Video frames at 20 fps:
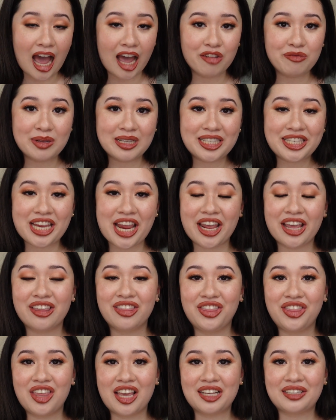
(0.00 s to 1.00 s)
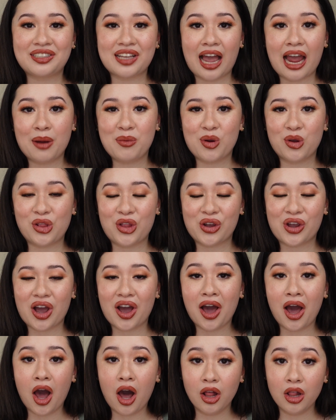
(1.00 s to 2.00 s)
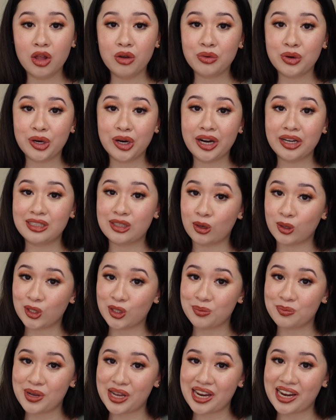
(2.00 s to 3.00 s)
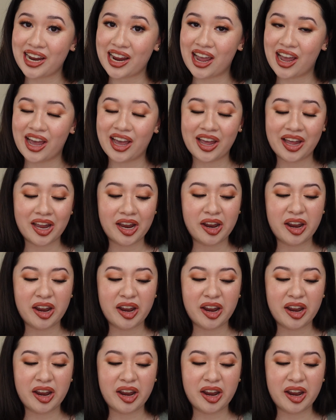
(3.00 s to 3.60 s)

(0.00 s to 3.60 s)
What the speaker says: I've been seeing this eyebrow look all over social media,